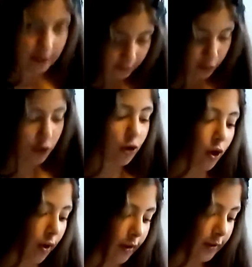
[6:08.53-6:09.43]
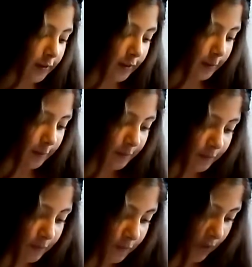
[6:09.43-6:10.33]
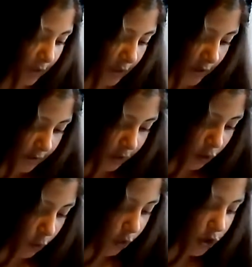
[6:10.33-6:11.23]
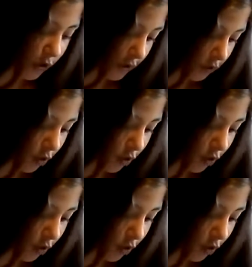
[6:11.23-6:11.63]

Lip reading: Not even you guys that are watching